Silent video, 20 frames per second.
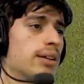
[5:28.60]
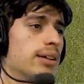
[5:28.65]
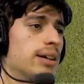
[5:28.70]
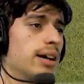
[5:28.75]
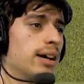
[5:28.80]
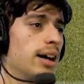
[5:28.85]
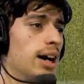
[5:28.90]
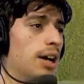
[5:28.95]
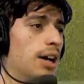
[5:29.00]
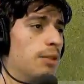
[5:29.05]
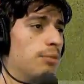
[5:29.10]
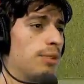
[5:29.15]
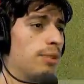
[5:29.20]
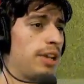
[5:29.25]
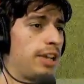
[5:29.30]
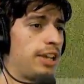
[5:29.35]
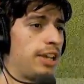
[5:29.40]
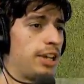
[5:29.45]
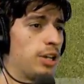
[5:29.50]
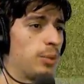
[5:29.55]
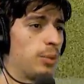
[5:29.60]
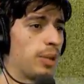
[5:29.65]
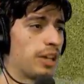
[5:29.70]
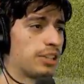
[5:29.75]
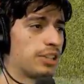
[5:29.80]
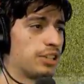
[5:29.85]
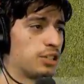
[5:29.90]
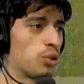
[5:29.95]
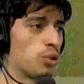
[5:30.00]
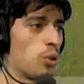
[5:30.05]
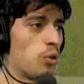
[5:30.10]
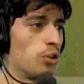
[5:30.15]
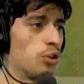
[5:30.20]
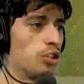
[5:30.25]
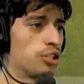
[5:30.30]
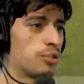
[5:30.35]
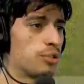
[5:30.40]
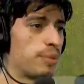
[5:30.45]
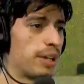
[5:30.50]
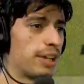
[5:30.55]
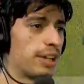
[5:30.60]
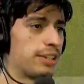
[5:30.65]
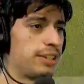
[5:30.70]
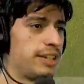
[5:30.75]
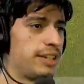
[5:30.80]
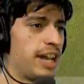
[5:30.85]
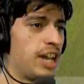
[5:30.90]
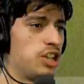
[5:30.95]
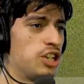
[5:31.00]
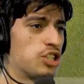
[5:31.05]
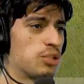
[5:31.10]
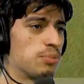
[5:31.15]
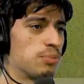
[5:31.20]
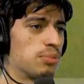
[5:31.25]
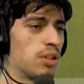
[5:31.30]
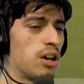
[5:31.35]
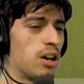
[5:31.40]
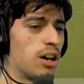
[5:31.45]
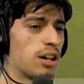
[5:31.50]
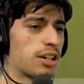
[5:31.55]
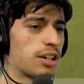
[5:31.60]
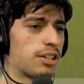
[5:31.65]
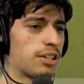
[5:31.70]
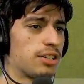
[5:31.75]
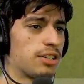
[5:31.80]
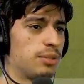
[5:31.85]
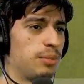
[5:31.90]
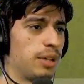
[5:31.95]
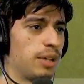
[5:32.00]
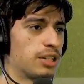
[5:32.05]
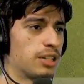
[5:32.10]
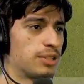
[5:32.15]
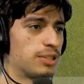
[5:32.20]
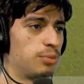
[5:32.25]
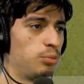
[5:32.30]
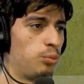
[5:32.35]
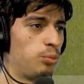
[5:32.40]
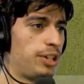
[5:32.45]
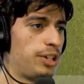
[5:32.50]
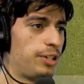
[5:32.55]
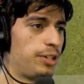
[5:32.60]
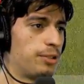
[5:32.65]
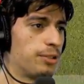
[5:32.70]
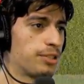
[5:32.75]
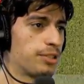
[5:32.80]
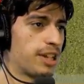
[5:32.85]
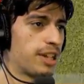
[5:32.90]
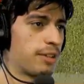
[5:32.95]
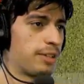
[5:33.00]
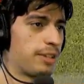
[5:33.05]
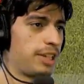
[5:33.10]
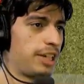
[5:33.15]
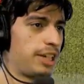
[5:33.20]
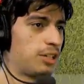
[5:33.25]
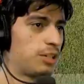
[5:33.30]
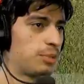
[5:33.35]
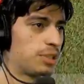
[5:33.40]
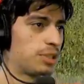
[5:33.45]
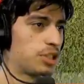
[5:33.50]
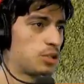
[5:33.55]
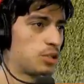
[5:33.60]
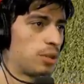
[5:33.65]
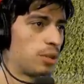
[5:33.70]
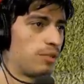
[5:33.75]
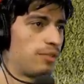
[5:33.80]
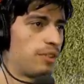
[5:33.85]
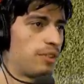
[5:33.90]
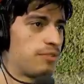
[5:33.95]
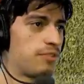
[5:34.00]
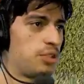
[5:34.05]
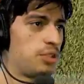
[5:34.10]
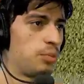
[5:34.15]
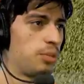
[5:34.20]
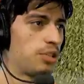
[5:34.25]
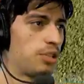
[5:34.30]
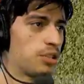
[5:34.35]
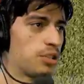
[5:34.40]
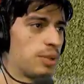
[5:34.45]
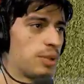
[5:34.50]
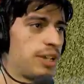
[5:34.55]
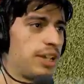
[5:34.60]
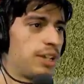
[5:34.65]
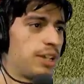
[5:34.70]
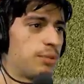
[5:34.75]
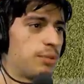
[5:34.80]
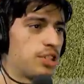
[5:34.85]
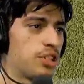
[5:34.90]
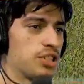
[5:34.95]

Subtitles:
Right here we got the doors, we got the engine block, we got some wheels down here with the 2015 wheels right here, which